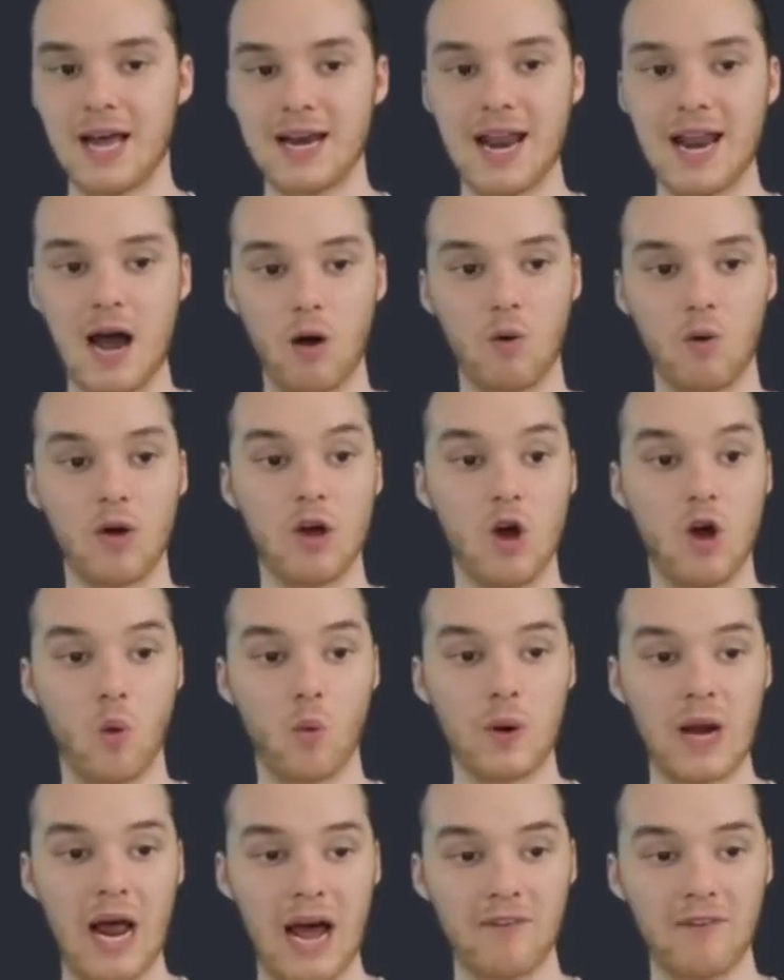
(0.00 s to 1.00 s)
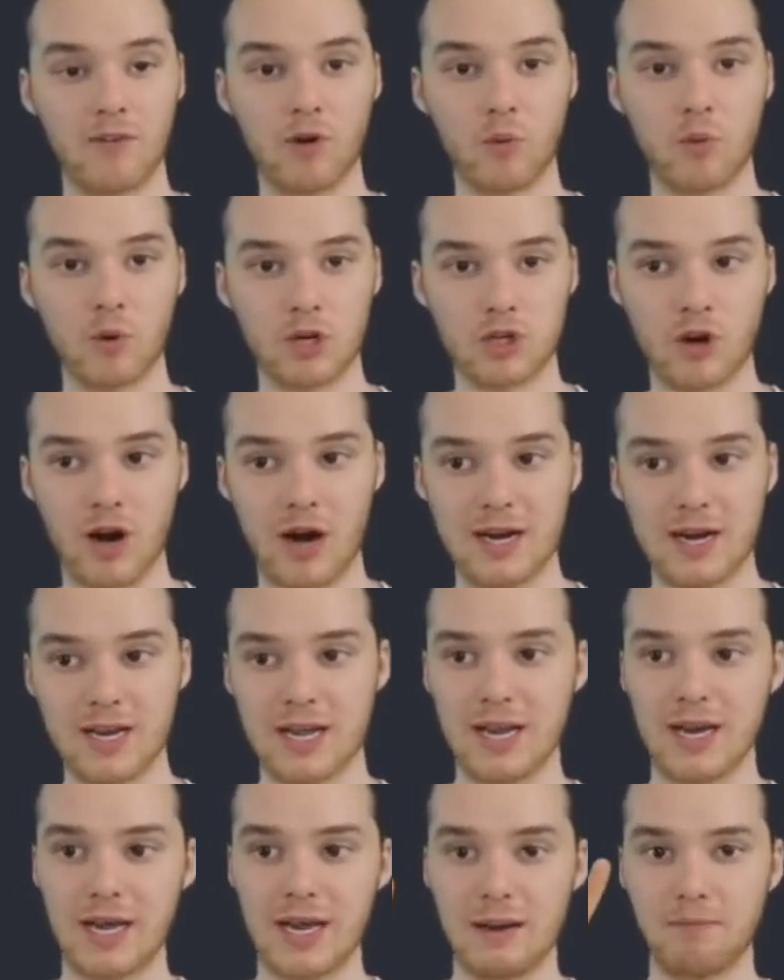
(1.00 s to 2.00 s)
Now, whenever we're trying to
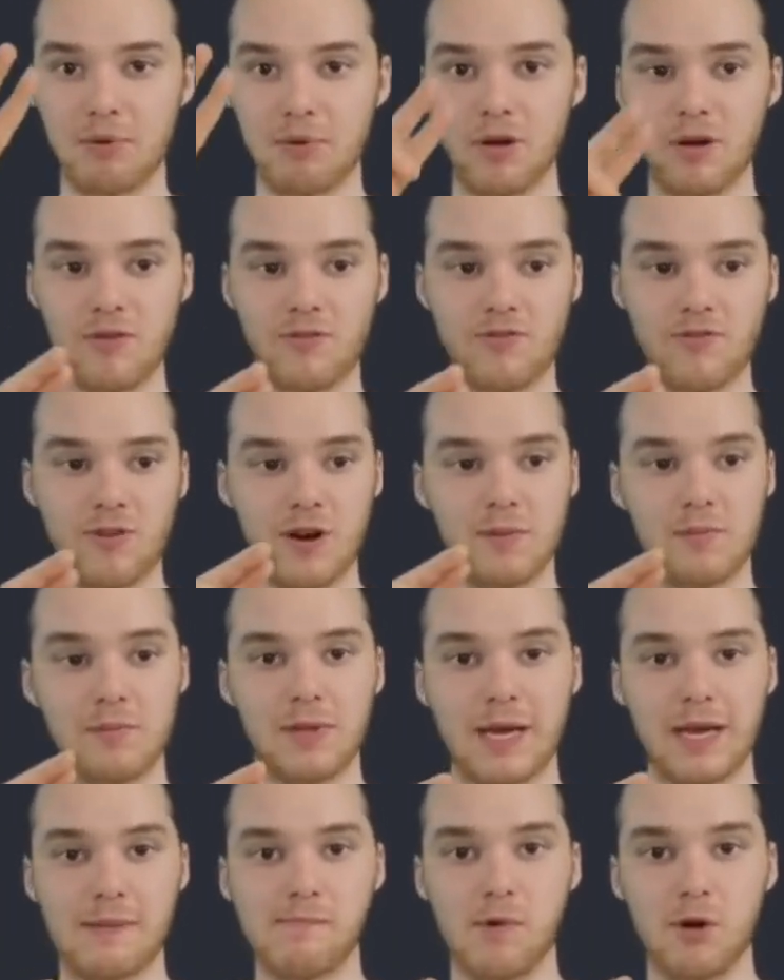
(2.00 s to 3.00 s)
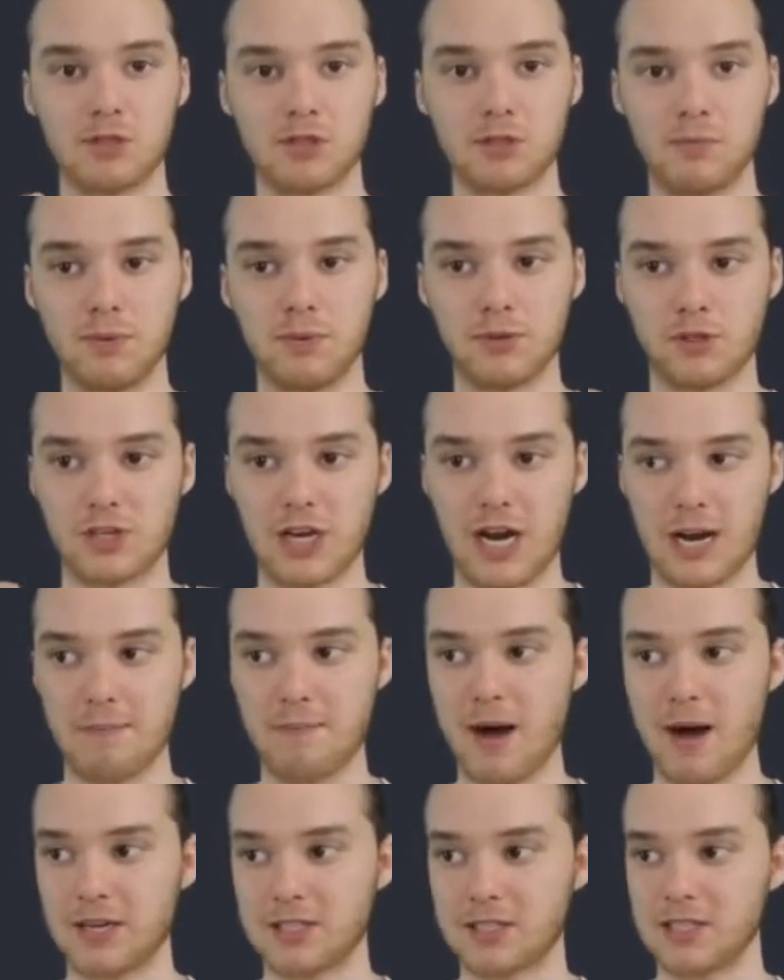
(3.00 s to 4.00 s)
get input from like multiple
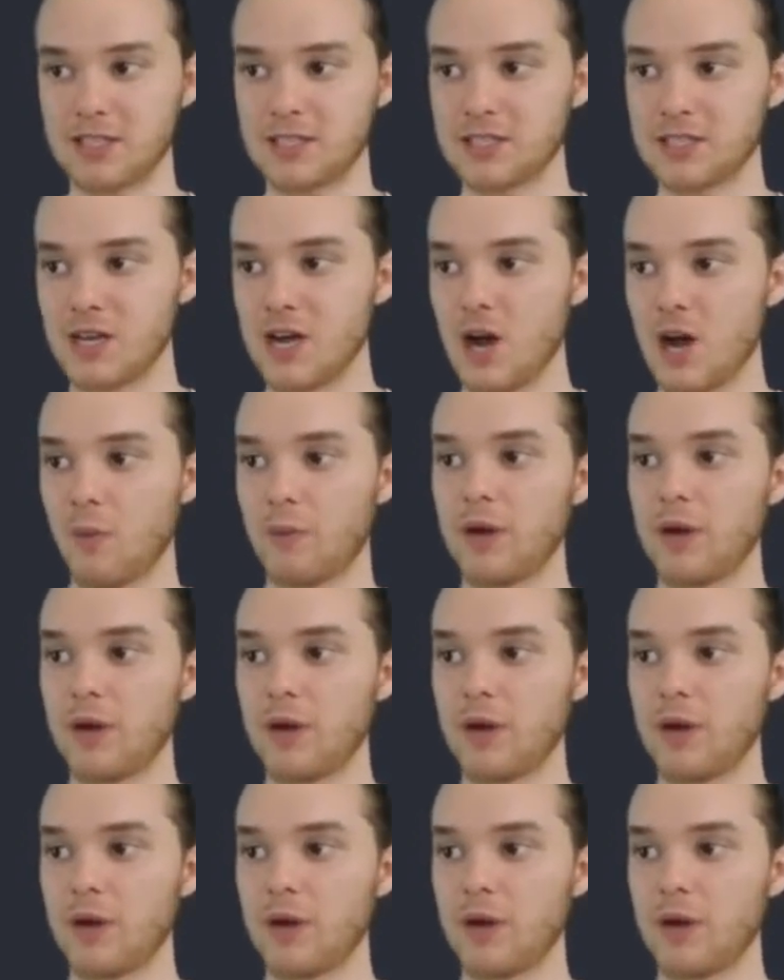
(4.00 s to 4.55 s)
checkboxes,